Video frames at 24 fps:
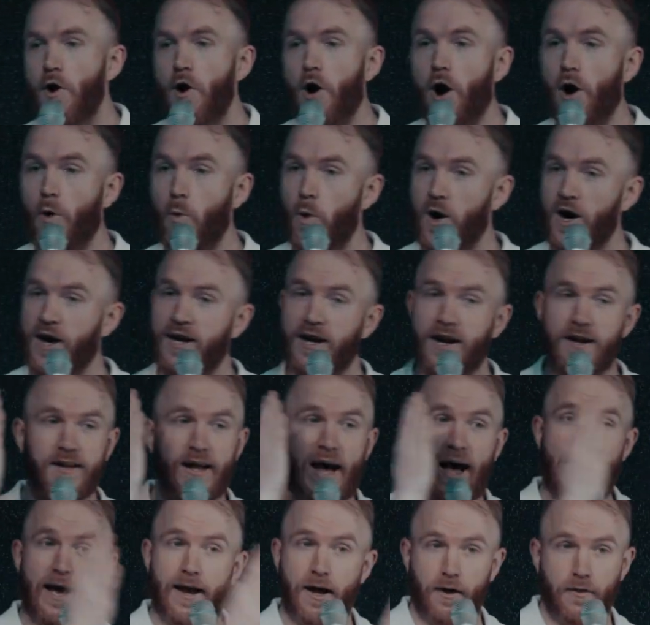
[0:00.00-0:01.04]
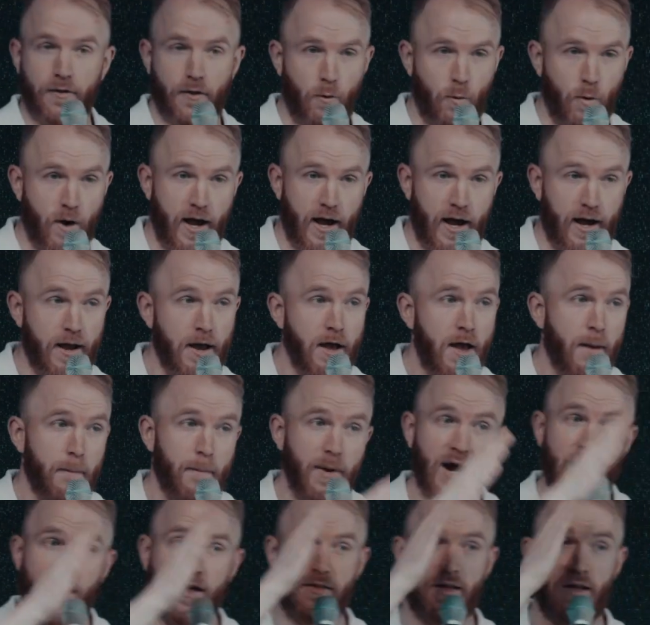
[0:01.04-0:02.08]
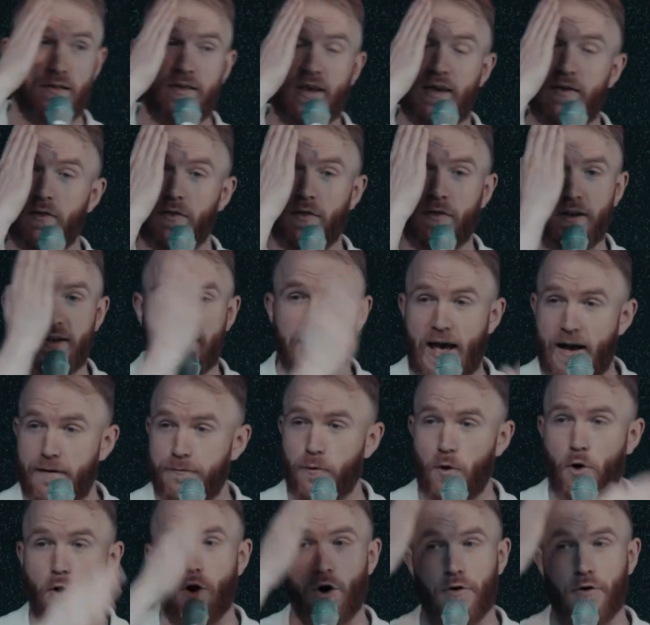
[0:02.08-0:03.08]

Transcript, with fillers: or we're going to die on the way because it's either the devil